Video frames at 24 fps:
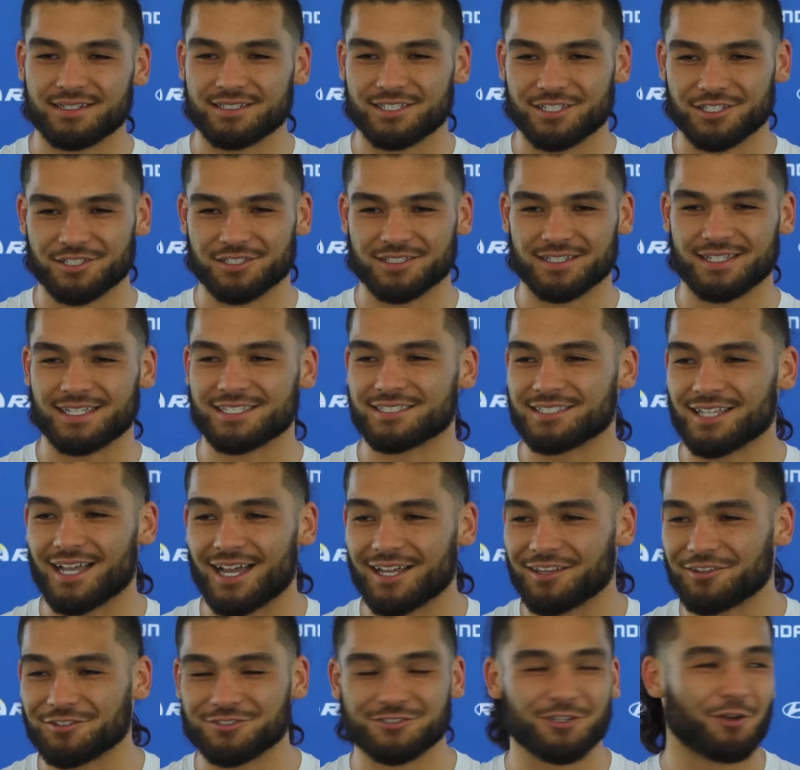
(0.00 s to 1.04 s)
There's
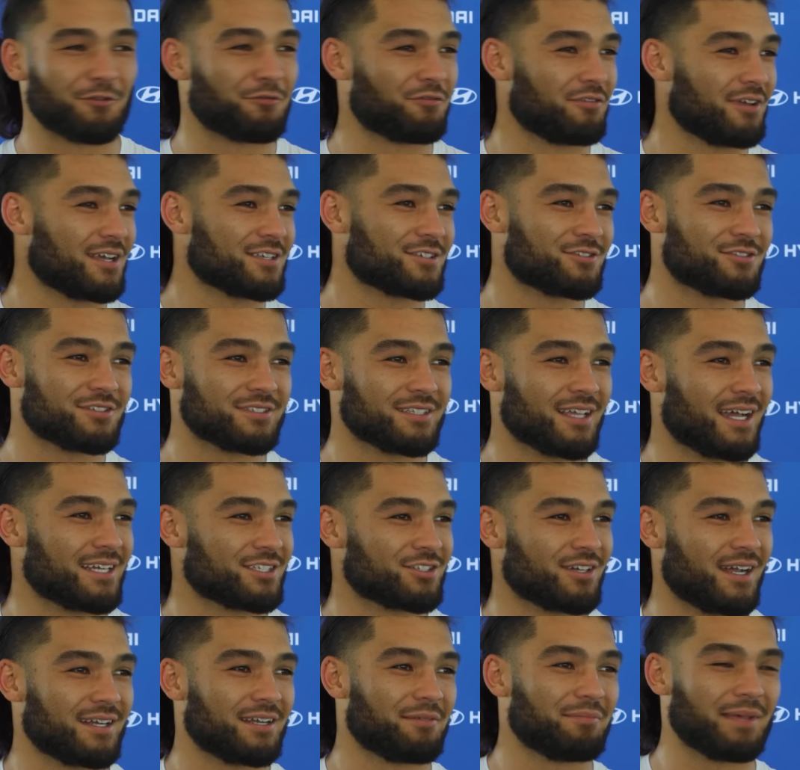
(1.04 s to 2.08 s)
no fluster. He's
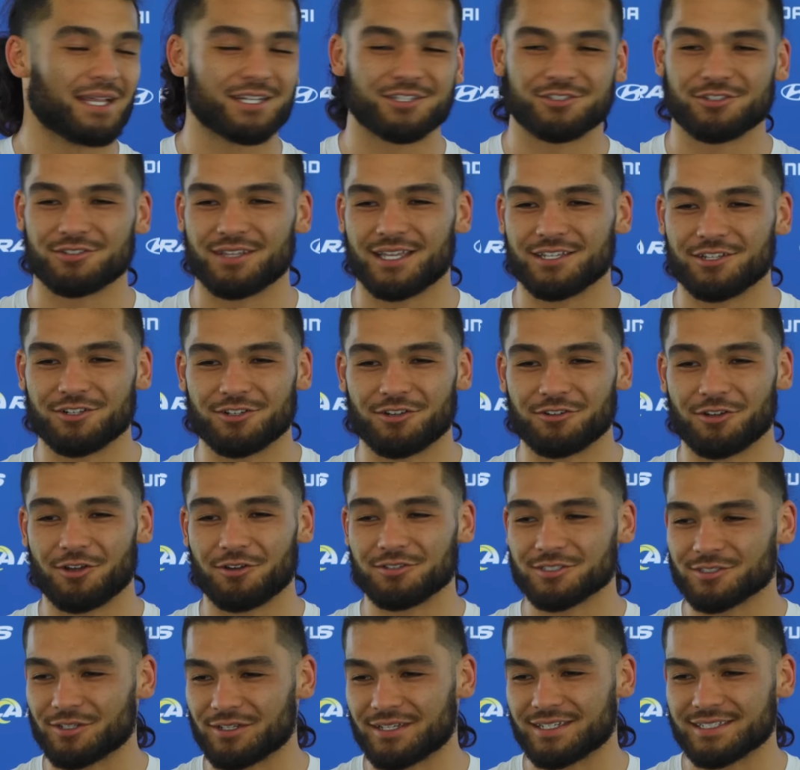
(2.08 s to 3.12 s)
not trying to make sure that you don't know
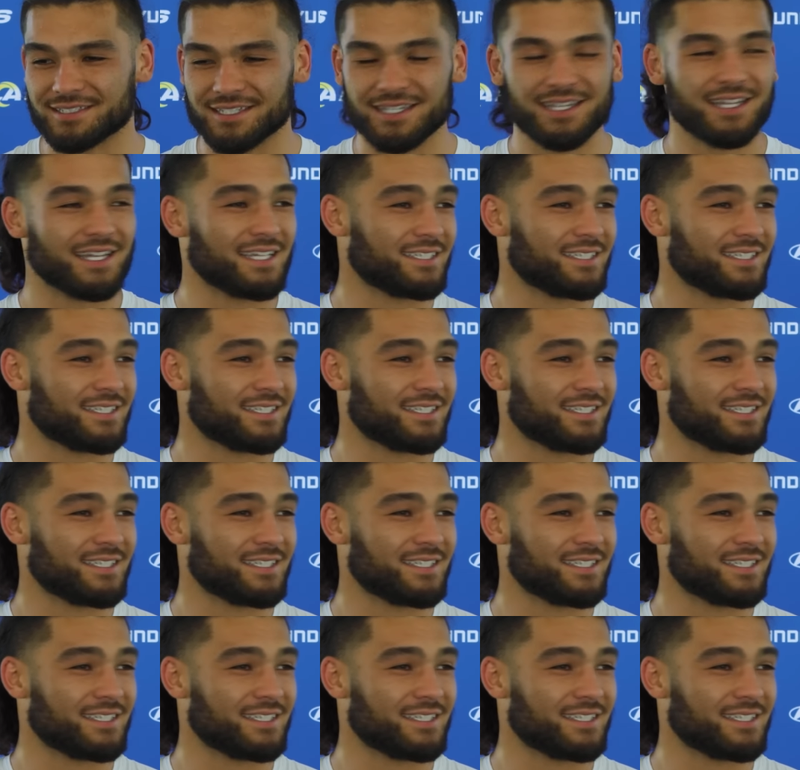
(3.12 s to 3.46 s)
what's going on.